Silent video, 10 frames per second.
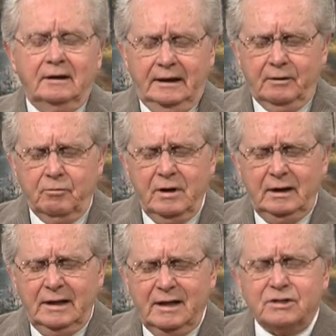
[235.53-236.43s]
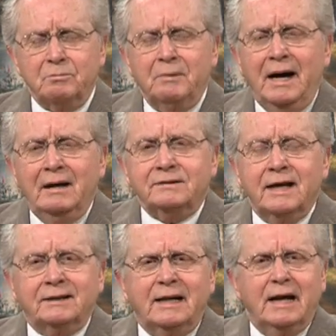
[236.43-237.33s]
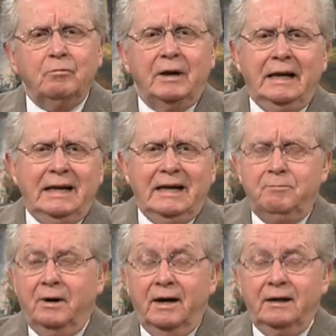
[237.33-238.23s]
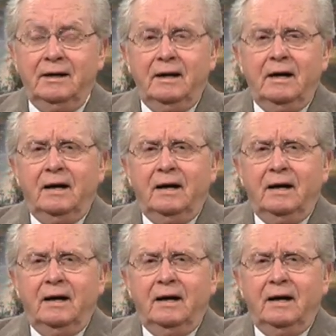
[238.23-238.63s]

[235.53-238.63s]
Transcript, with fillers: It really is about that. Can anybody